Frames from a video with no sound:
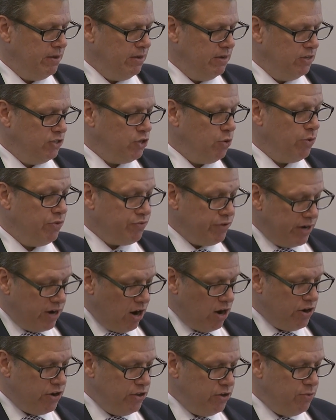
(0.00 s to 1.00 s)
So with
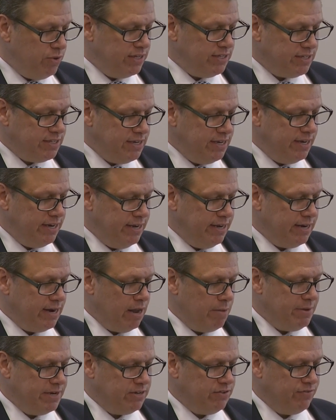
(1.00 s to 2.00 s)
regard to UNC and
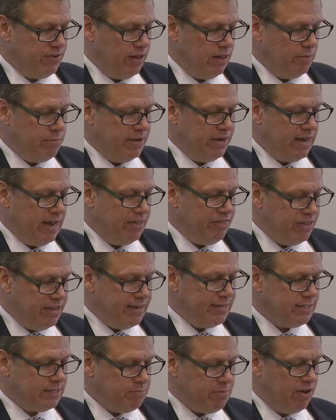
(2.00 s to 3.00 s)
economic development, I think
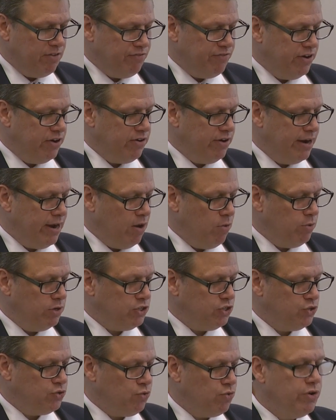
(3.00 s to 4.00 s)
it's about figuring out what
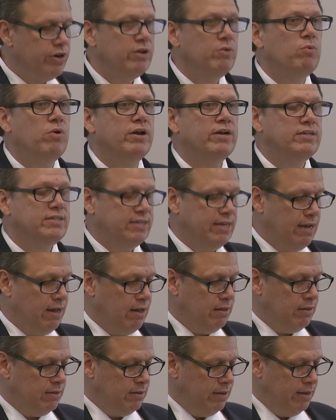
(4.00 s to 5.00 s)
story you want to
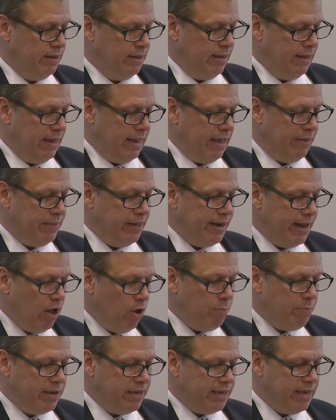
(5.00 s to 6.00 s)
tell and then
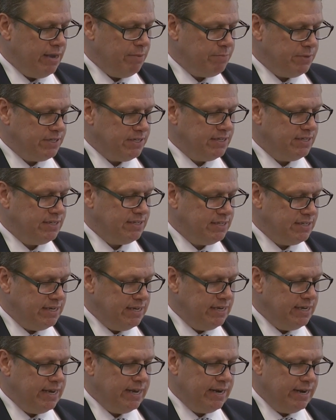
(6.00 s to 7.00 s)
helping campuses
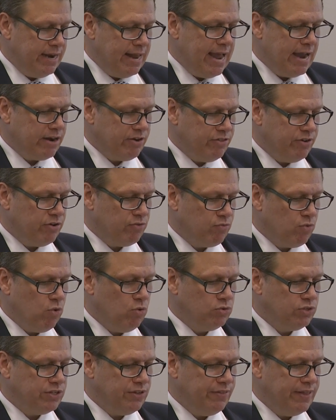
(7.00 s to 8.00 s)
see and enact their
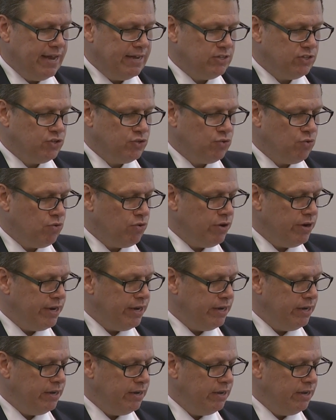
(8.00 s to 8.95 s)
roles in that story.